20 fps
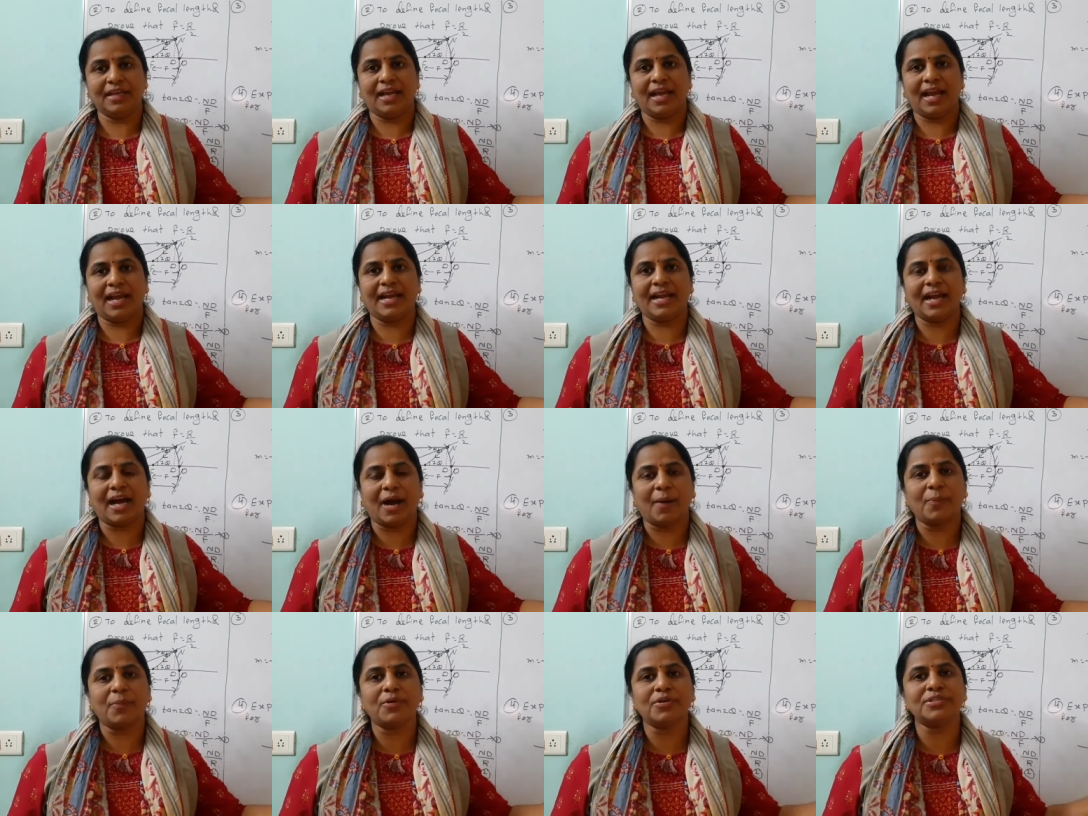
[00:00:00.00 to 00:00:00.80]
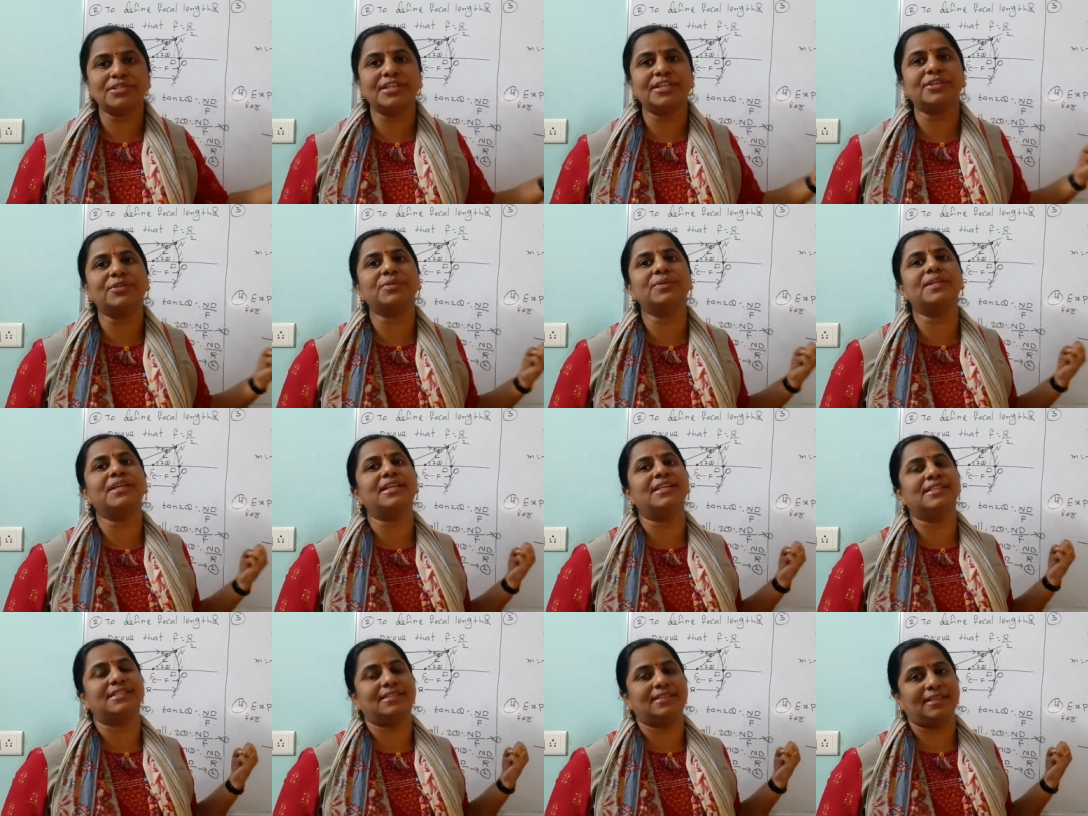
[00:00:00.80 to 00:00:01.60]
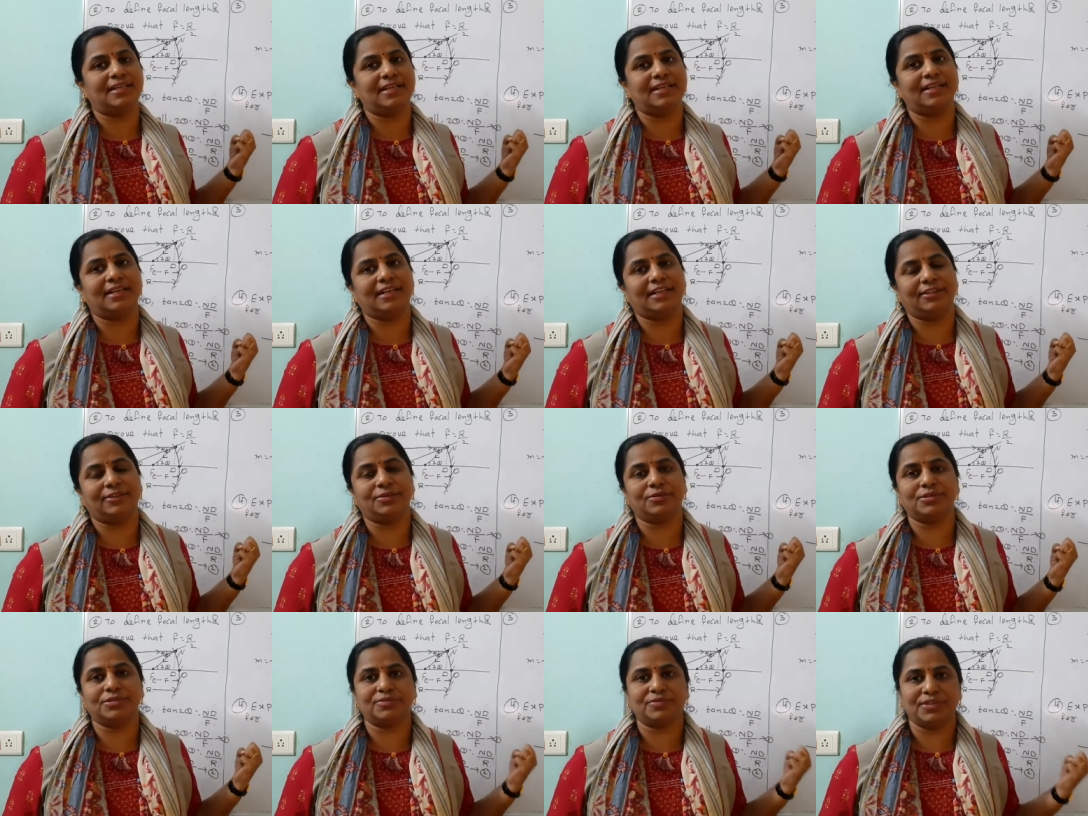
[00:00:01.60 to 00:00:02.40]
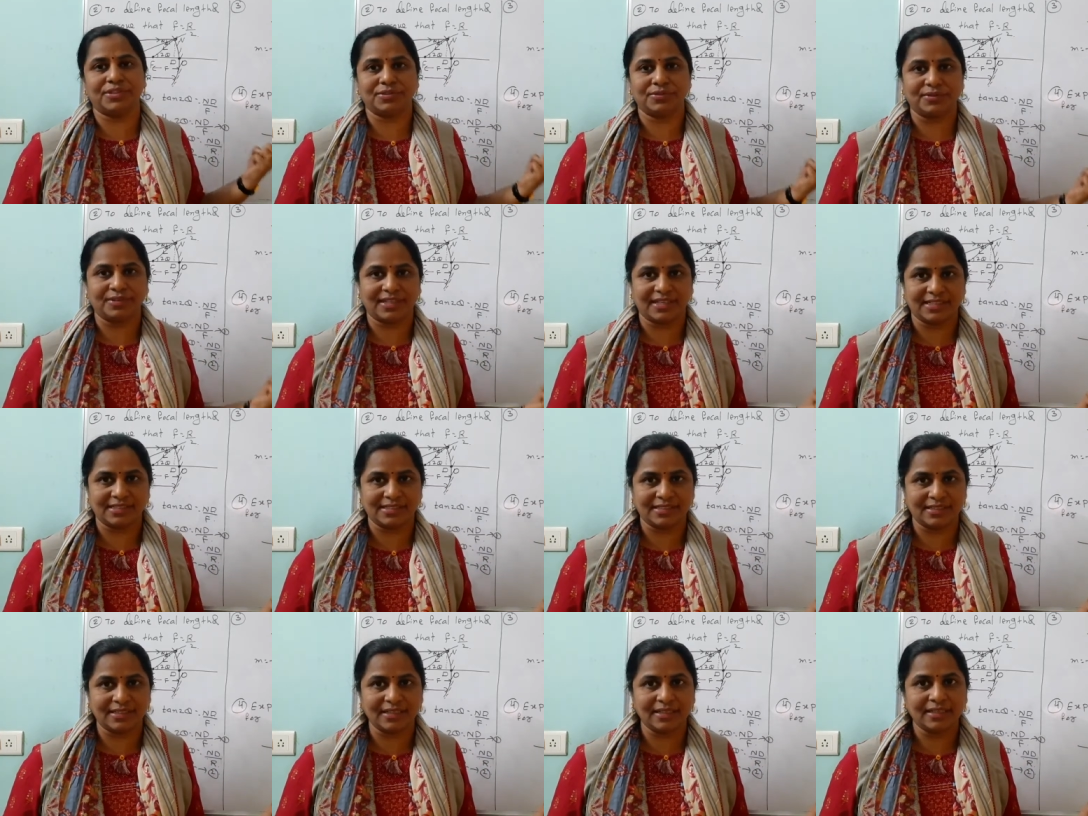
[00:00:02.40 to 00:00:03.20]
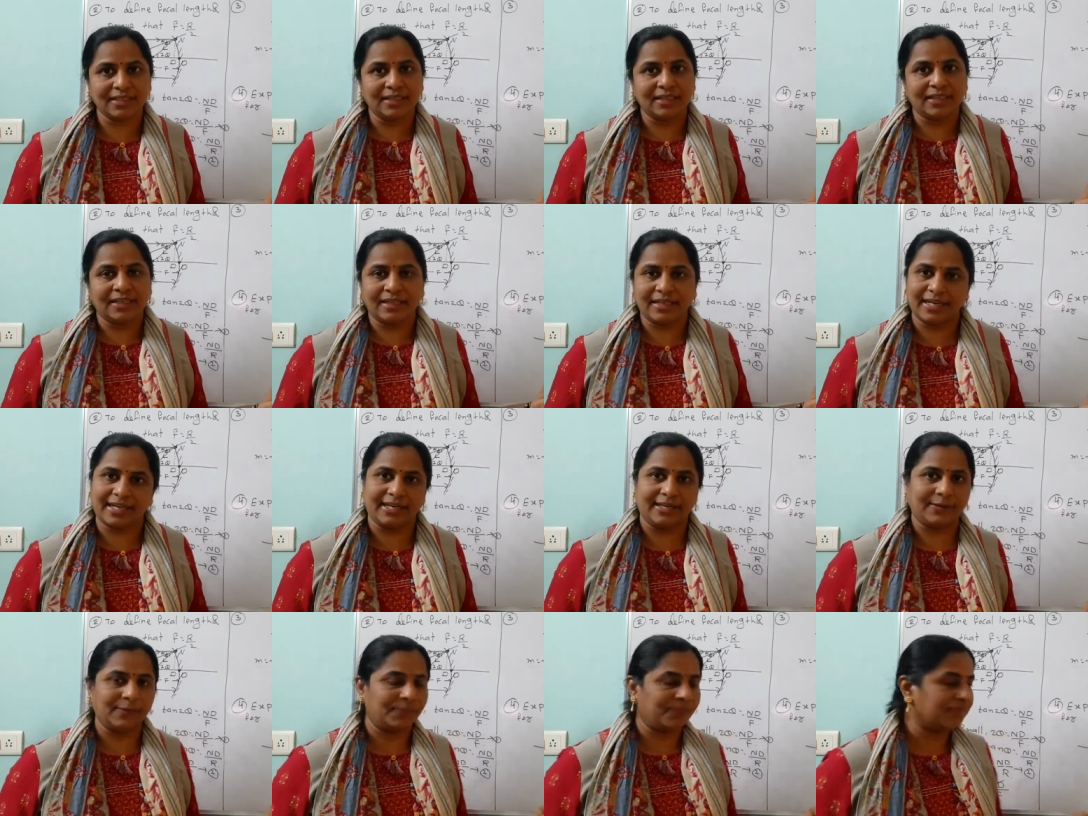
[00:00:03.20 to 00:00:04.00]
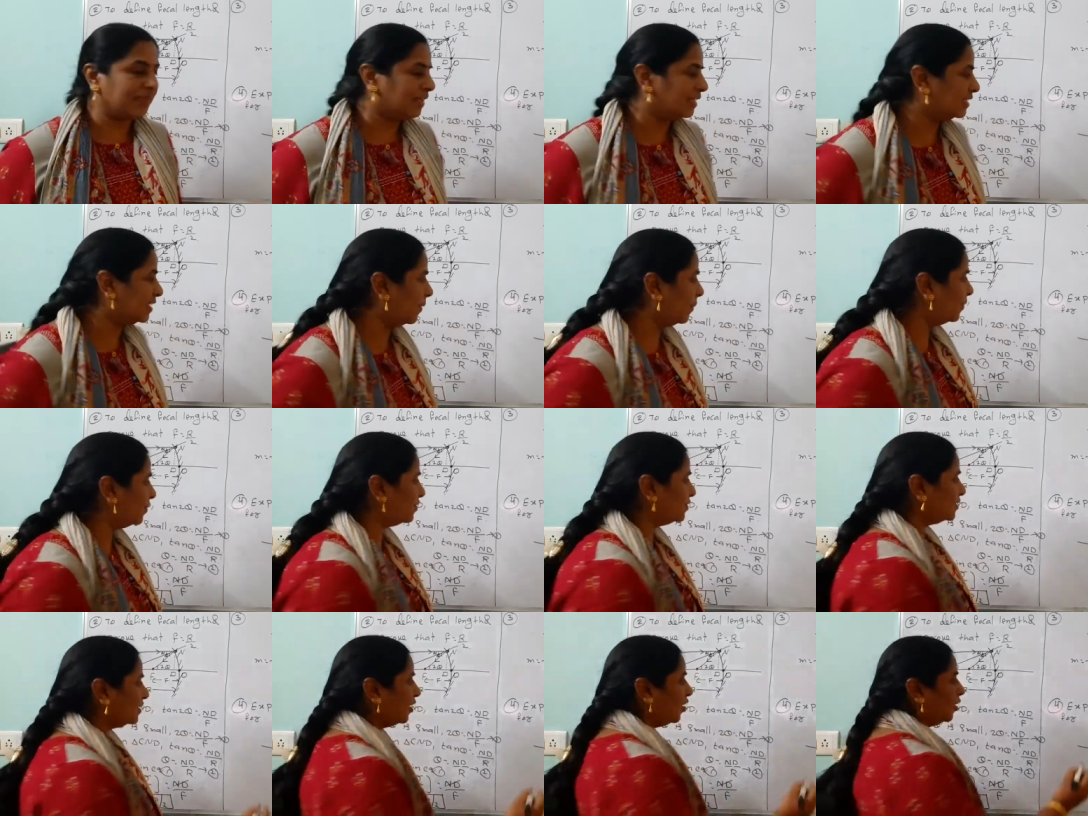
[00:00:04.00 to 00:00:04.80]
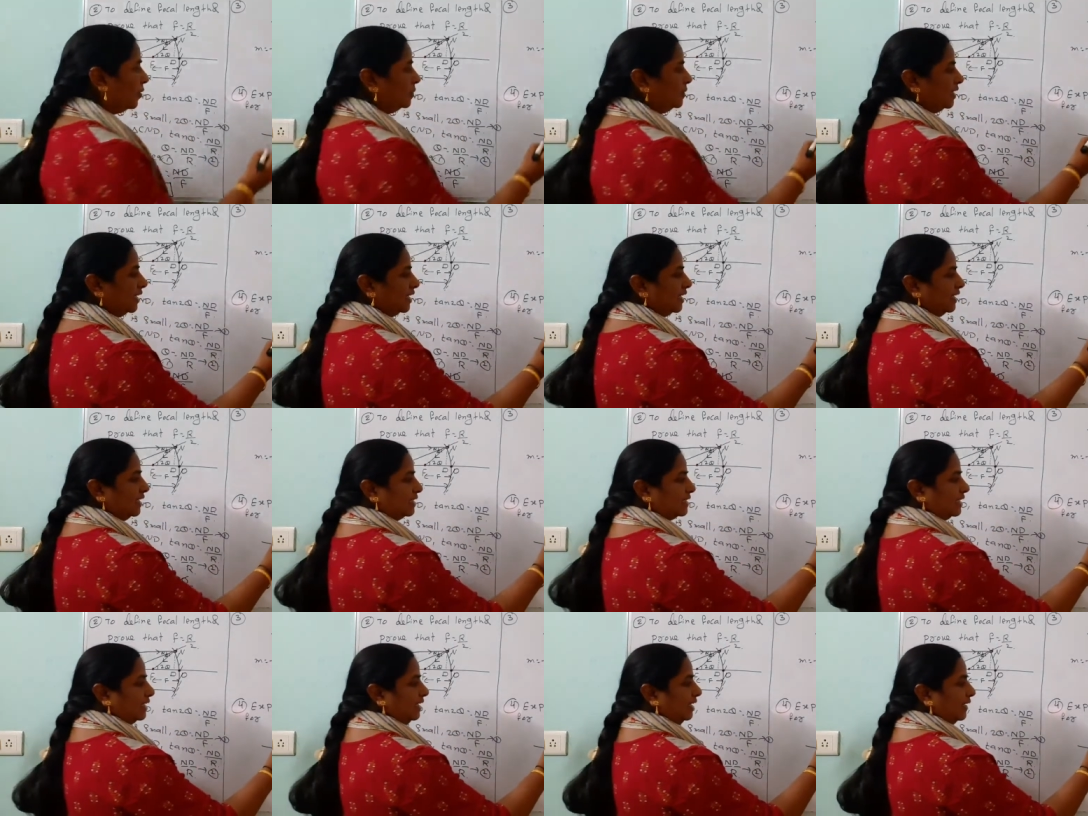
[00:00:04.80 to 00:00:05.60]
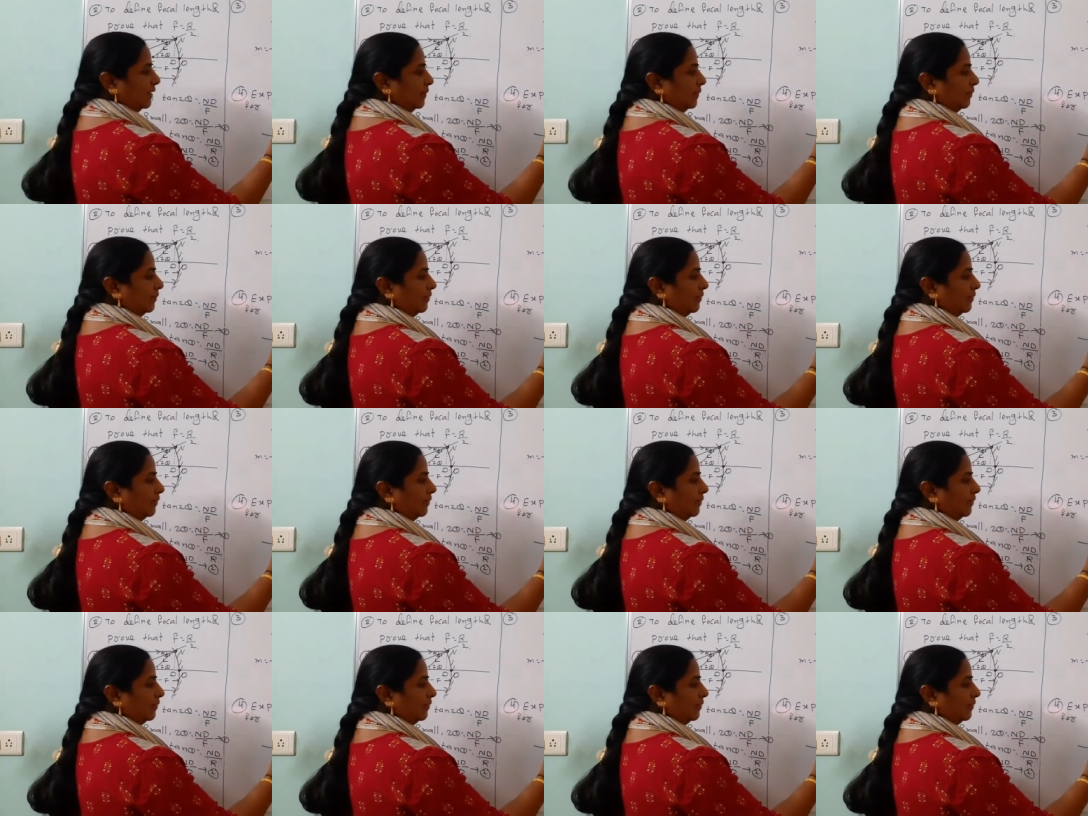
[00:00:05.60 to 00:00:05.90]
and opposite to the incident ray, those we should consider negative. Suppose object is here.